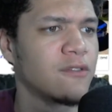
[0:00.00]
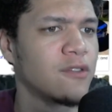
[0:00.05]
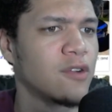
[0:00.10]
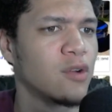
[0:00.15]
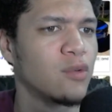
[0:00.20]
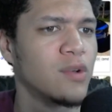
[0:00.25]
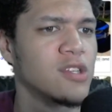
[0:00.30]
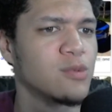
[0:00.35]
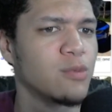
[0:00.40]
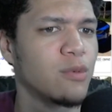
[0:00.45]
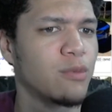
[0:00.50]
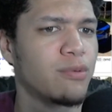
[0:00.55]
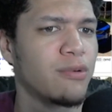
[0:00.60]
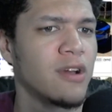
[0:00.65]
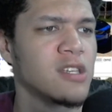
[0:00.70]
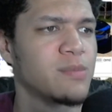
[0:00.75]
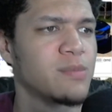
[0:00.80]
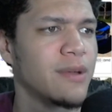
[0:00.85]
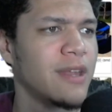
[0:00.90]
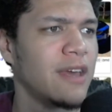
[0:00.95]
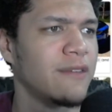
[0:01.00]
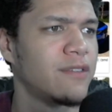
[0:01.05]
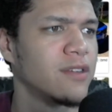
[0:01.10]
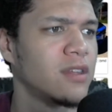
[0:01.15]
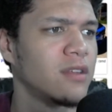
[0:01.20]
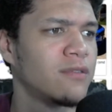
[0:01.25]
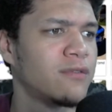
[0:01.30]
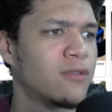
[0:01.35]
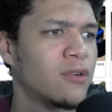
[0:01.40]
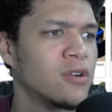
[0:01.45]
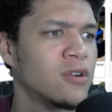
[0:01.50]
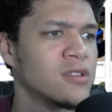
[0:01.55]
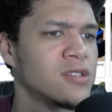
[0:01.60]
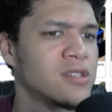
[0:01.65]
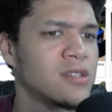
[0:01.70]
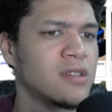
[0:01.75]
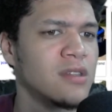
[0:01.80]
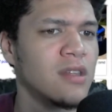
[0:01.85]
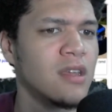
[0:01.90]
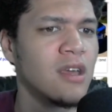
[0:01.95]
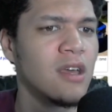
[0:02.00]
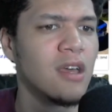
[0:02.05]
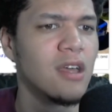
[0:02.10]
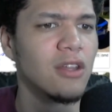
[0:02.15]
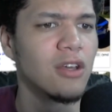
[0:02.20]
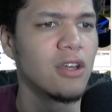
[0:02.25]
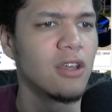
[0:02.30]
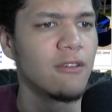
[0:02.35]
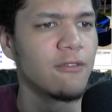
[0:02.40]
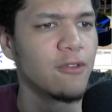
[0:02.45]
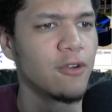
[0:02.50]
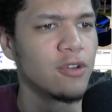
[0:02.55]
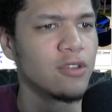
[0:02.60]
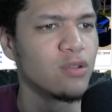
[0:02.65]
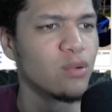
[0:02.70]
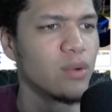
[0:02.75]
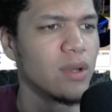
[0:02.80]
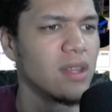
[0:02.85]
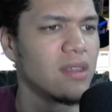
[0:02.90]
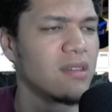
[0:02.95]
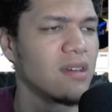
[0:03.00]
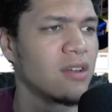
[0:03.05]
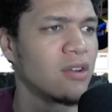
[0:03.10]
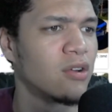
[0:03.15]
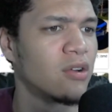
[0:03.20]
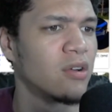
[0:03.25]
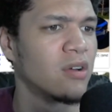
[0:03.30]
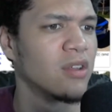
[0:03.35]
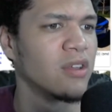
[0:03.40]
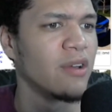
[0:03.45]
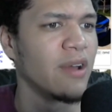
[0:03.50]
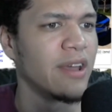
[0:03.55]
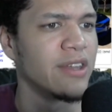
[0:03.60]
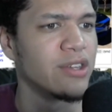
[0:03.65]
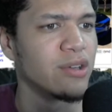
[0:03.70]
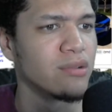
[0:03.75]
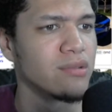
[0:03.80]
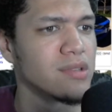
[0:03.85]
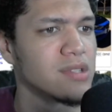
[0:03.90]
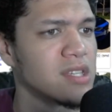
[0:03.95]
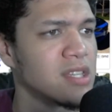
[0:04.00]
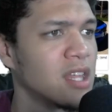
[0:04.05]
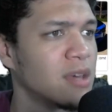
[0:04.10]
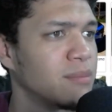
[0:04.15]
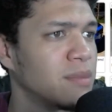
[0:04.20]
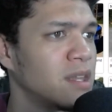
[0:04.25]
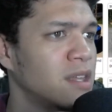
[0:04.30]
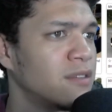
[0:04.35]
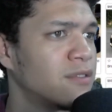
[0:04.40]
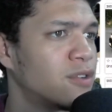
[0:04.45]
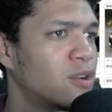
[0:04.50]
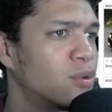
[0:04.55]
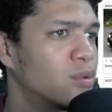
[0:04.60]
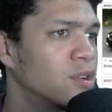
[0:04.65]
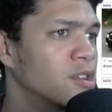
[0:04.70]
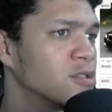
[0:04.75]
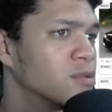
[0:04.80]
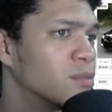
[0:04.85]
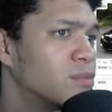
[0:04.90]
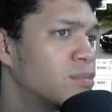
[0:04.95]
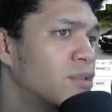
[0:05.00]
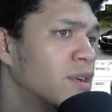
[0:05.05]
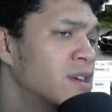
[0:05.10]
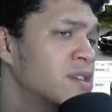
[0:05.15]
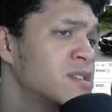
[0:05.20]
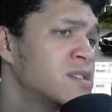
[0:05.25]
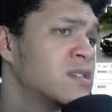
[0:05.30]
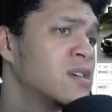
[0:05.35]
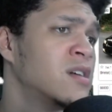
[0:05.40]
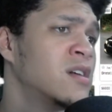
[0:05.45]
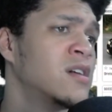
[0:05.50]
for a reasonable price, but N54s looking for a 2010 or earlier, I don't see that many for a reasonable price.